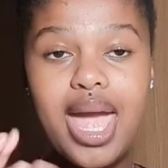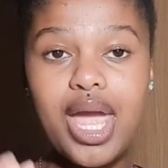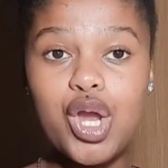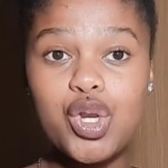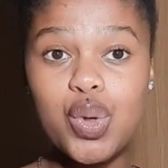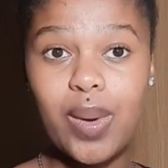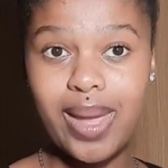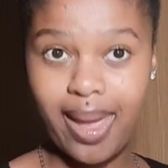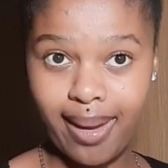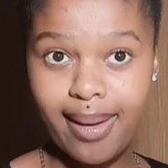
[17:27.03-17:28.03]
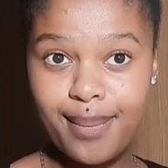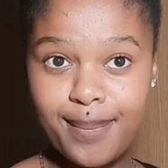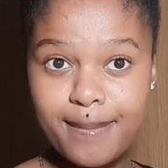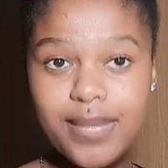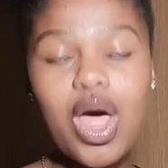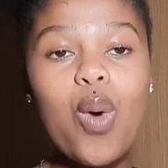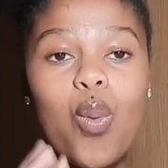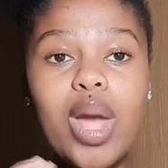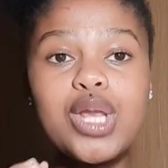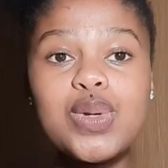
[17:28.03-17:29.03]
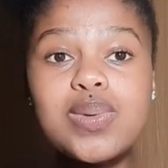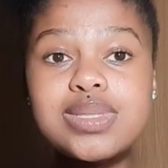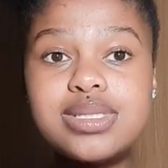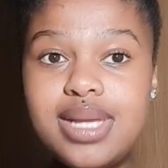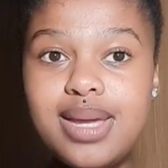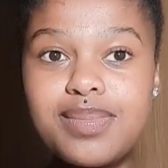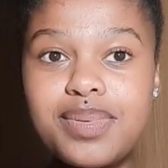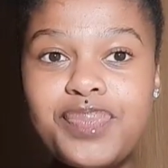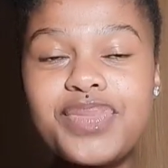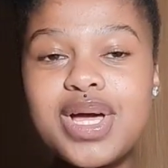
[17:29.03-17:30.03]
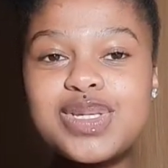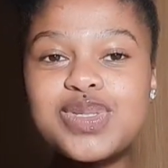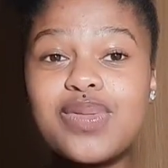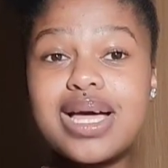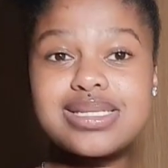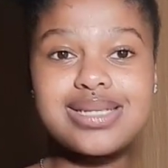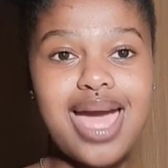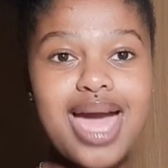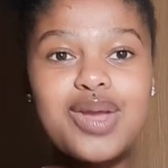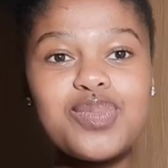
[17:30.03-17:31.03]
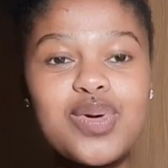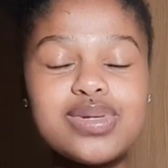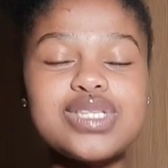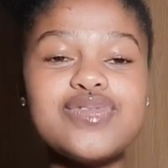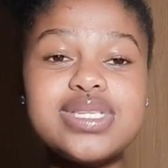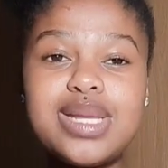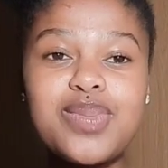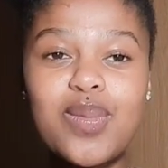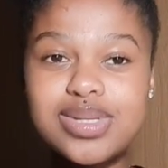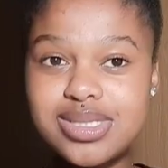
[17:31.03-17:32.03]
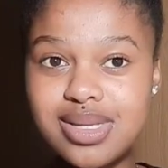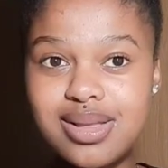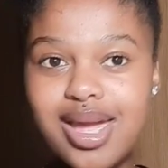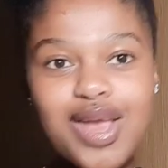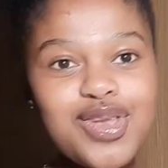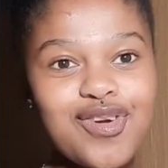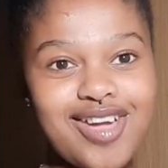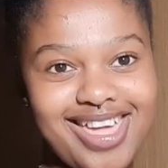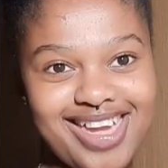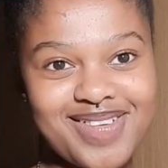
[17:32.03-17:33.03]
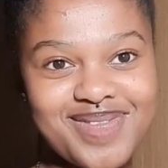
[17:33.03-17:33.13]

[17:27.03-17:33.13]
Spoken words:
in your hair when you sleep. So that's an added bonus of sleeping with silk in your hair.